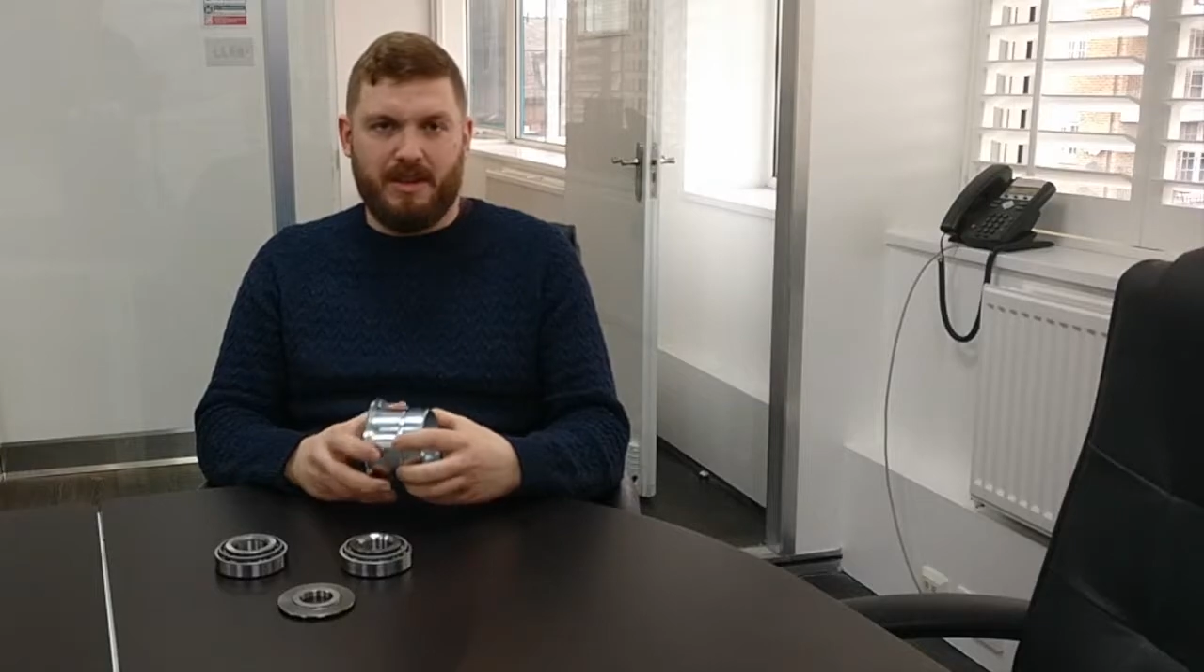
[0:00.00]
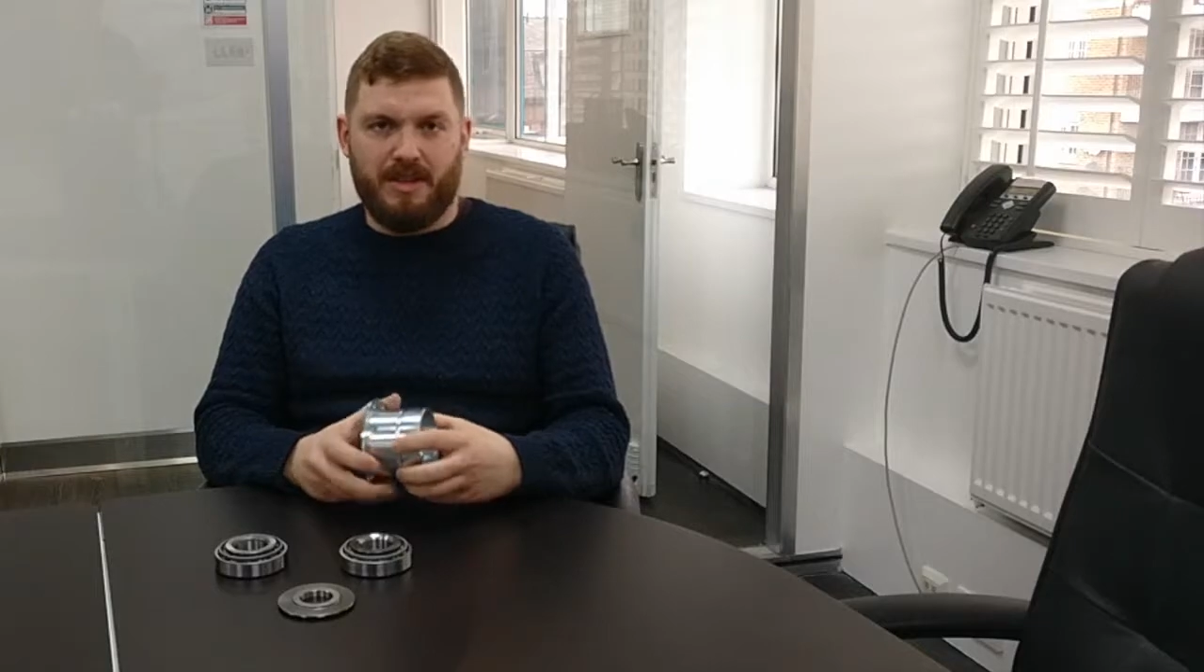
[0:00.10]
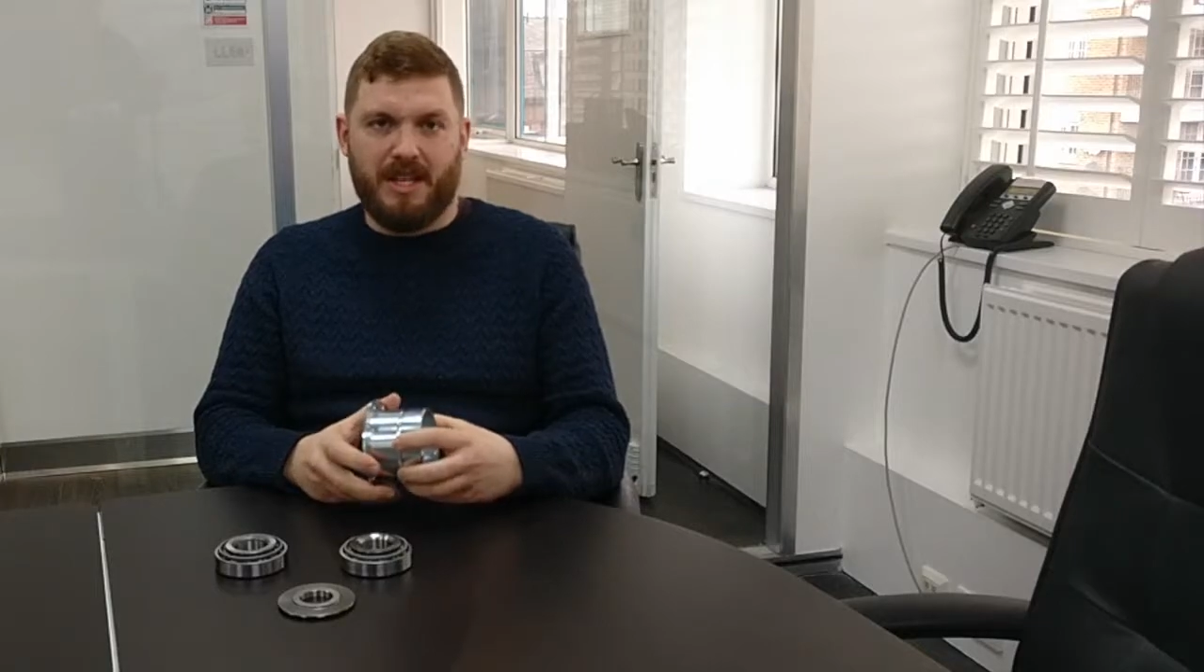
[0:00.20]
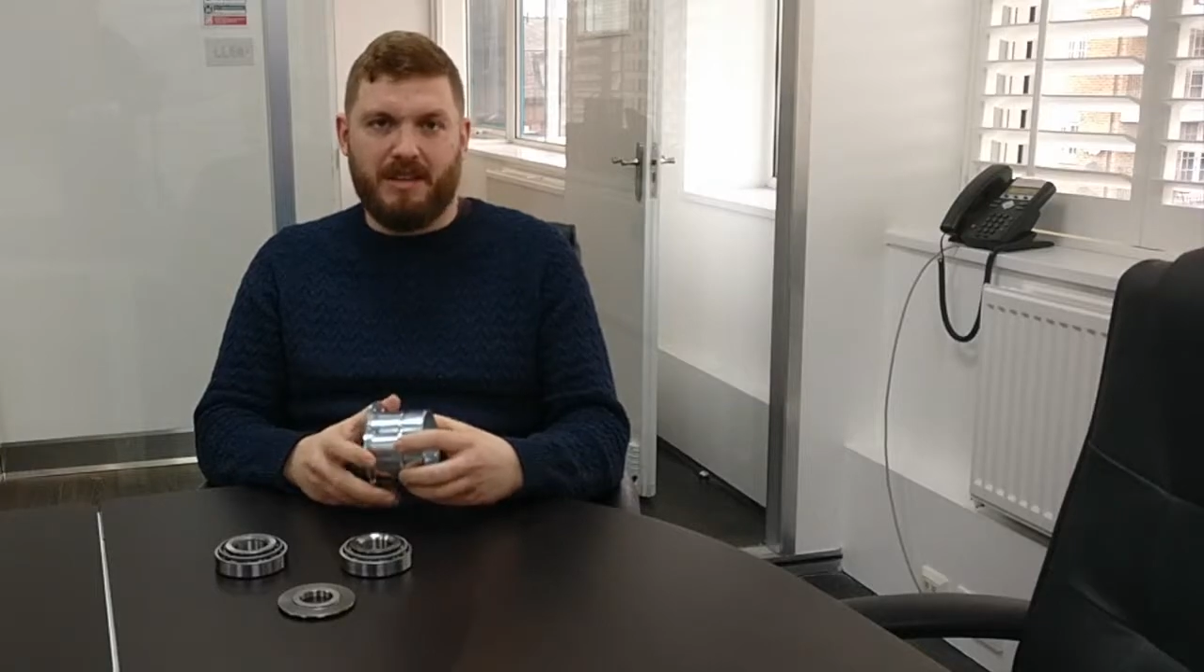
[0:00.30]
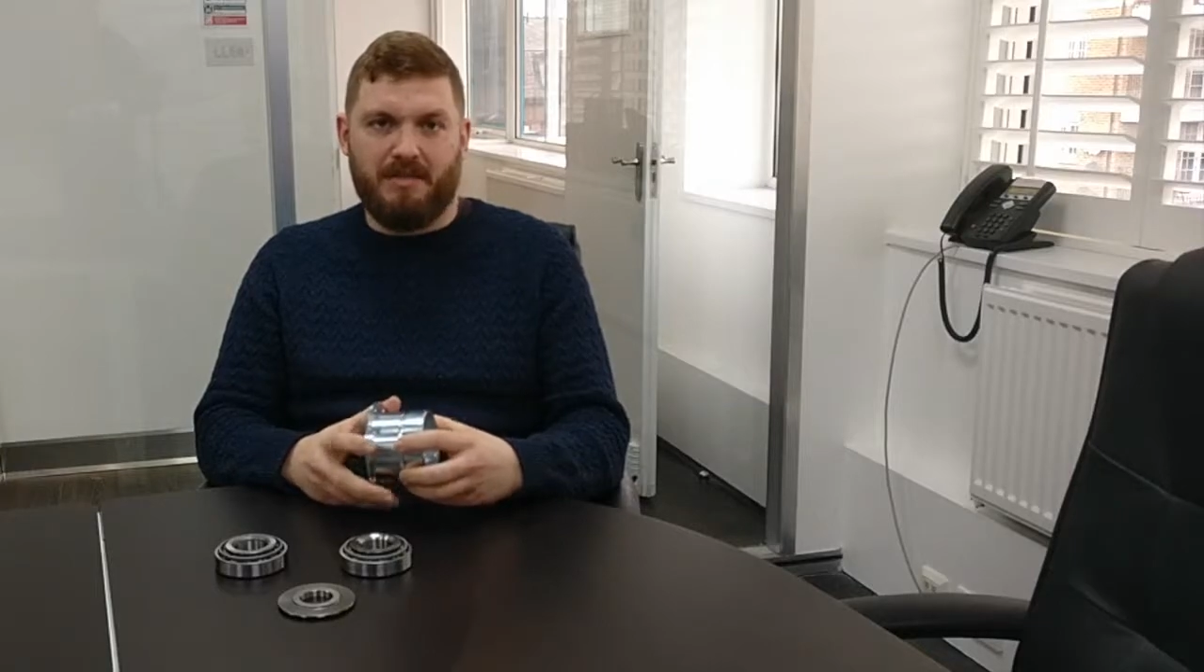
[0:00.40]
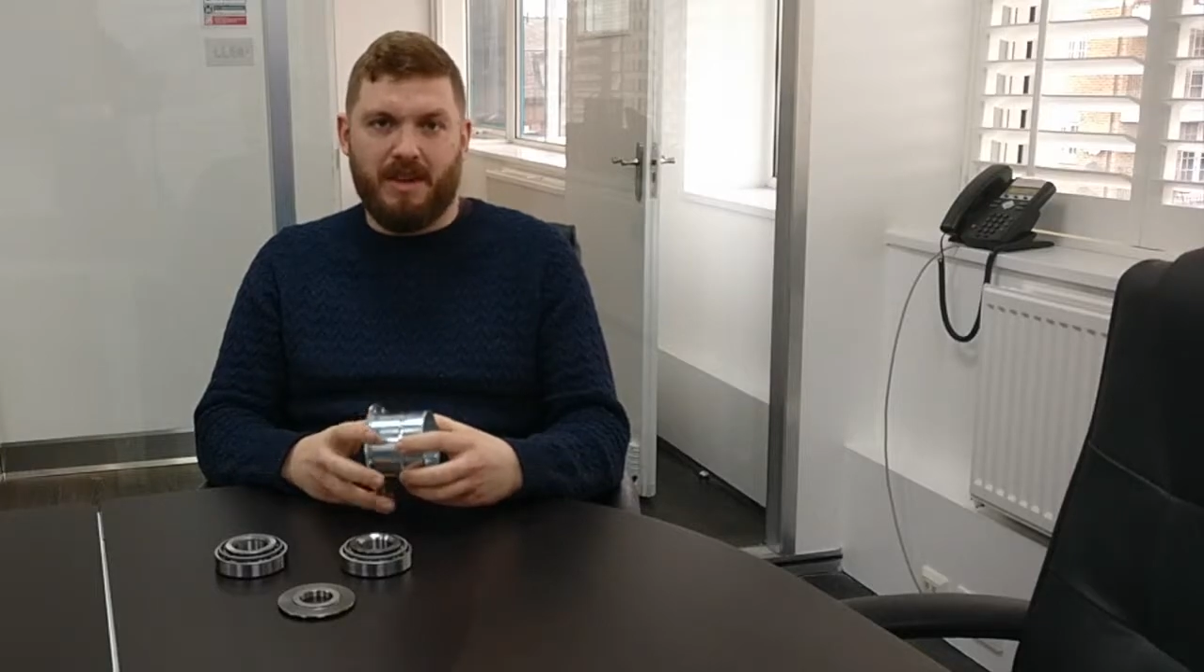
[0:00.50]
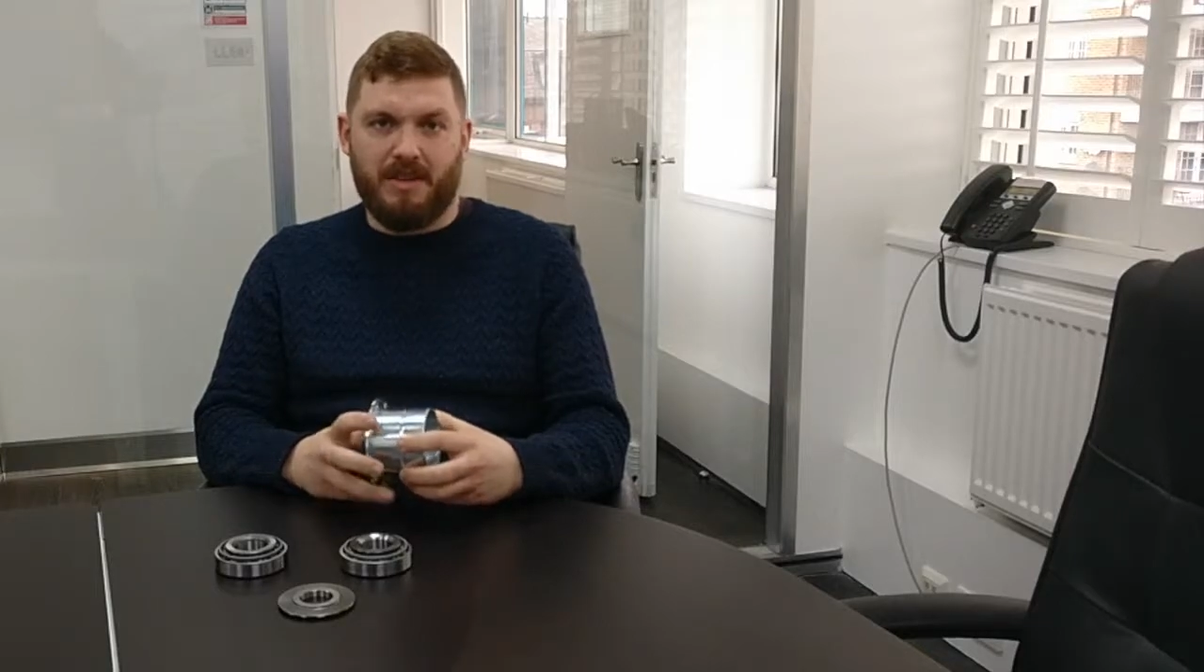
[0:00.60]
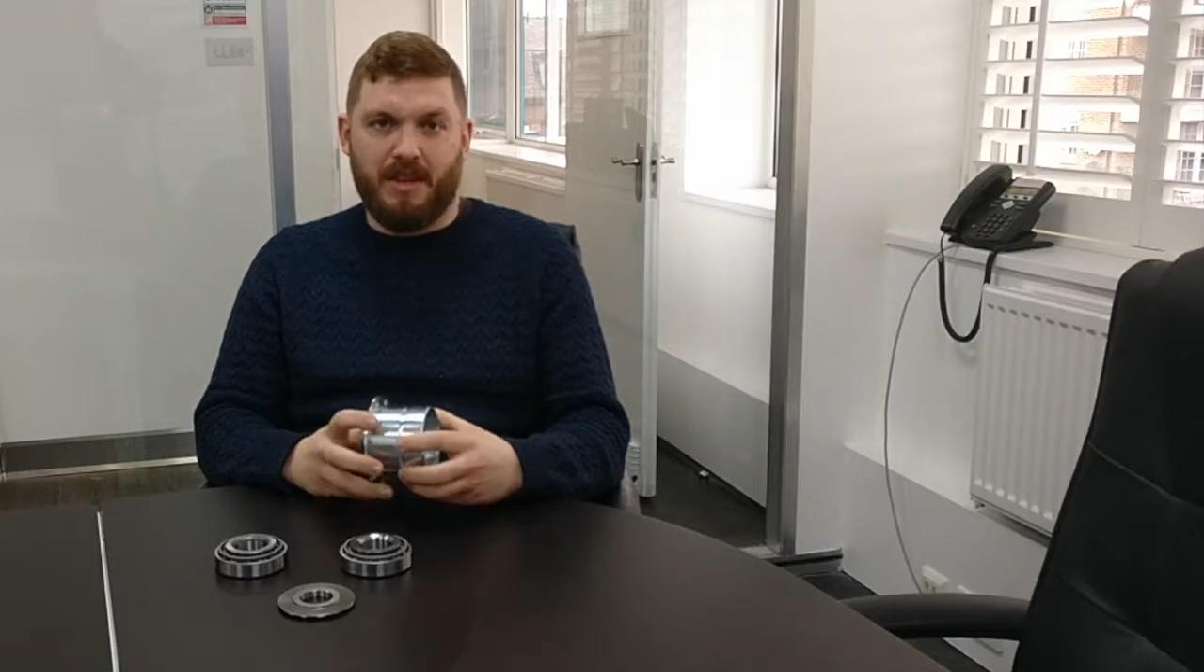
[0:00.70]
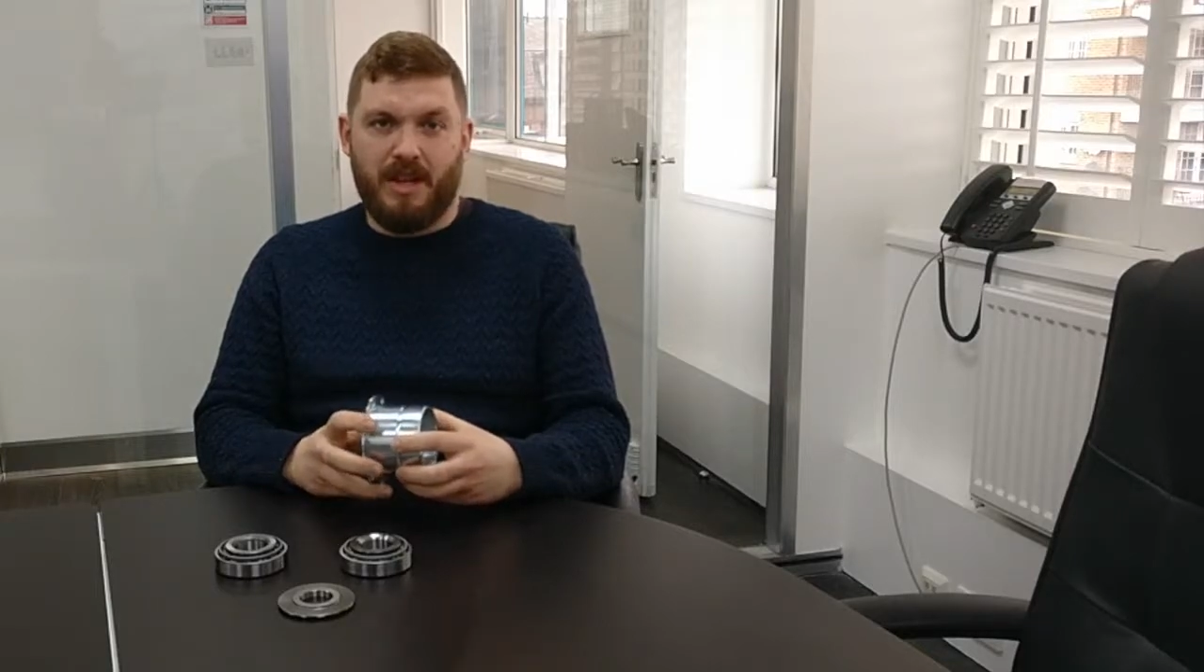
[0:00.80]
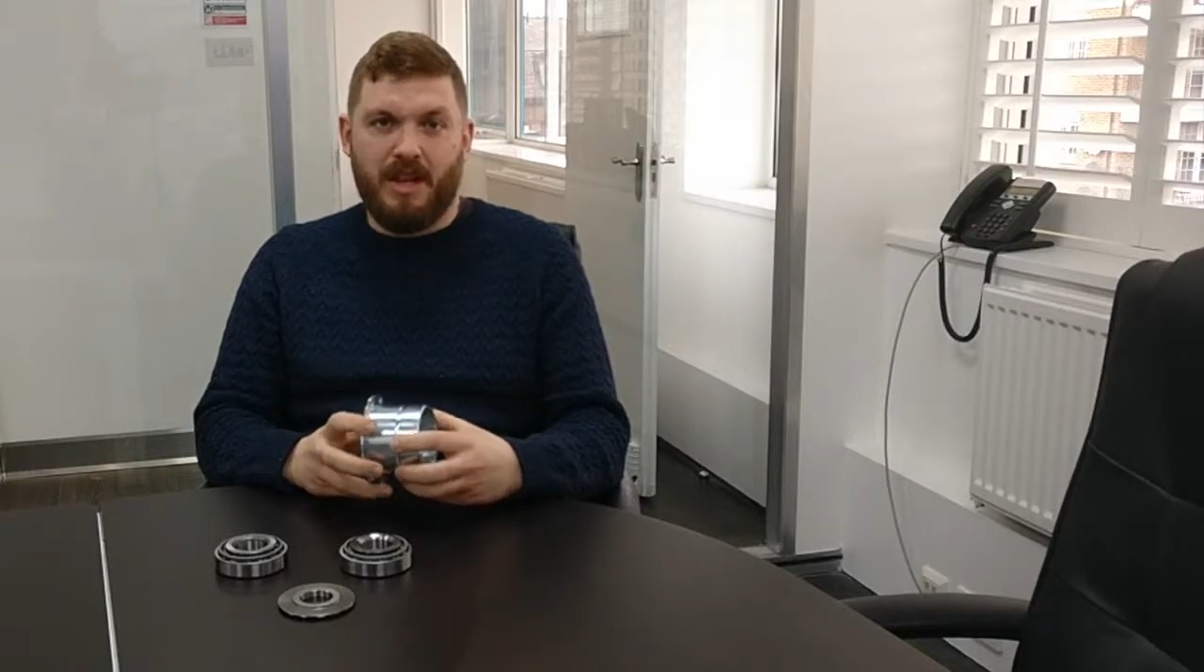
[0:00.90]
chassis range.